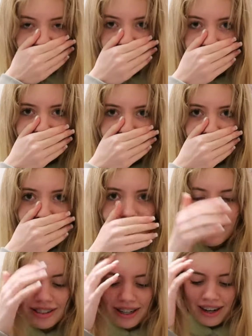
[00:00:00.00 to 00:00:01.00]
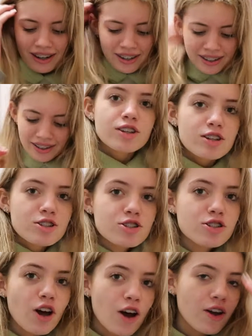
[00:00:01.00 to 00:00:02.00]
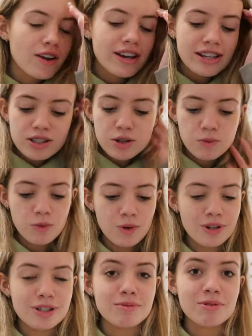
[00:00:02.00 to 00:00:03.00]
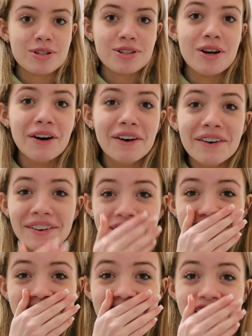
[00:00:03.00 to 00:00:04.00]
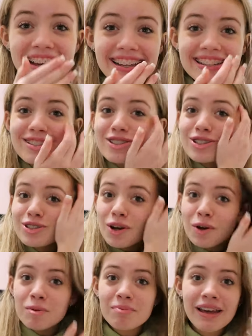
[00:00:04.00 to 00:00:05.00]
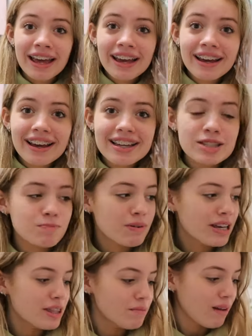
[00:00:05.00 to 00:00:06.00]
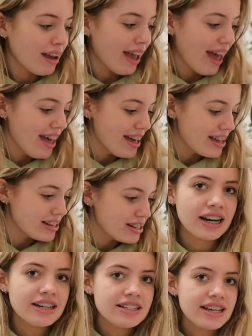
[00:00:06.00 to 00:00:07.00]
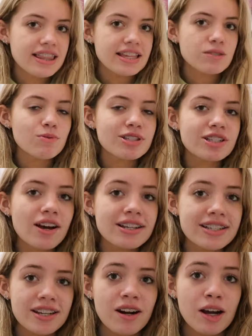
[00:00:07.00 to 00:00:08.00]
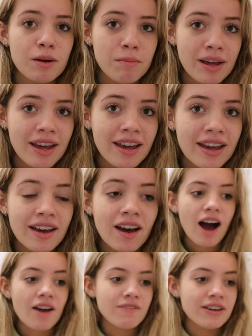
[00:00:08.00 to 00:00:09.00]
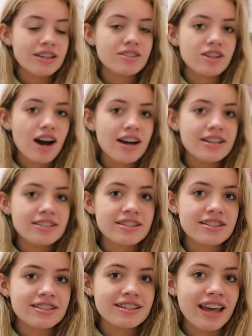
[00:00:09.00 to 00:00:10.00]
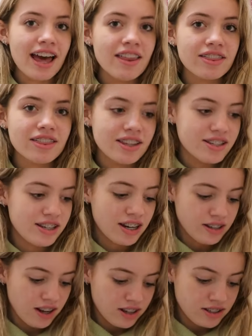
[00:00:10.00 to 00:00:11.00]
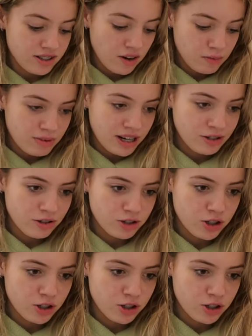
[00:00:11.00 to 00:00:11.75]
Oh my God. So it's a water bottle. It's so big. It's bigger than my head. Can I just say this was 99p? I think, guys, just get the TikTok stuff from TikTok